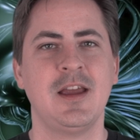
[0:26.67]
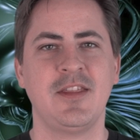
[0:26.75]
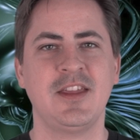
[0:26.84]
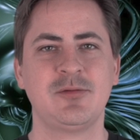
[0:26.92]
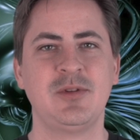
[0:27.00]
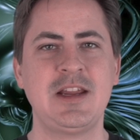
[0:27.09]

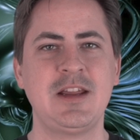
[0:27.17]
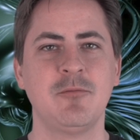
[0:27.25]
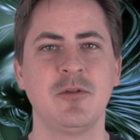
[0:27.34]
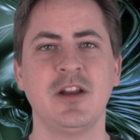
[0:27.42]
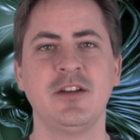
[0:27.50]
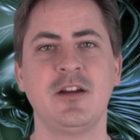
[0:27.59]
This week,
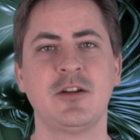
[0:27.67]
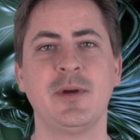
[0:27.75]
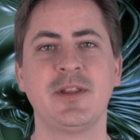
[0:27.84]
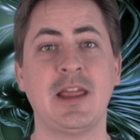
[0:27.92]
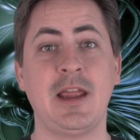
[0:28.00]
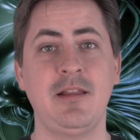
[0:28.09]
we're going to talk
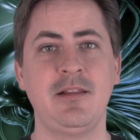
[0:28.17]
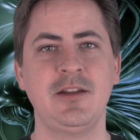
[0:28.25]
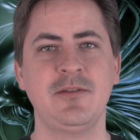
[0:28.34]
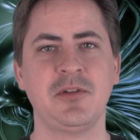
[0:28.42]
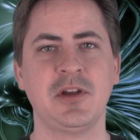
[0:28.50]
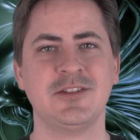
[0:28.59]
about the
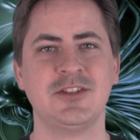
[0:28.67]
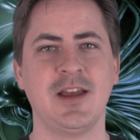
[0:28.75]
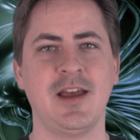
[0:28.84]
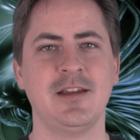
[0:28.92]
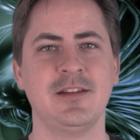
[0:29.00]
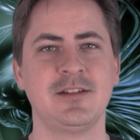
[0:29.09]
Alien
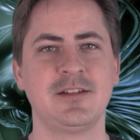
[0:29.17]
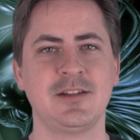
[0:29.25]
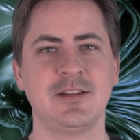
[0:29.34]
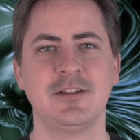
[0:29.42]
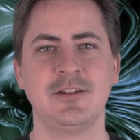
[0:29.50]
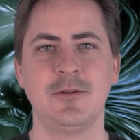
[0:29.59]

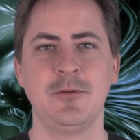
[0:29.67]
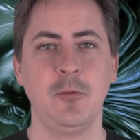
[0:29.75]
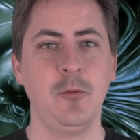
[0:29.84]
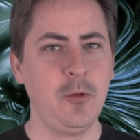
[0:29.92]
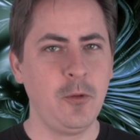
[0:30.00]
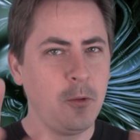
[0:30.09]
franchise.
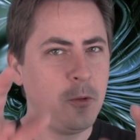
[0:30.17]
Woo!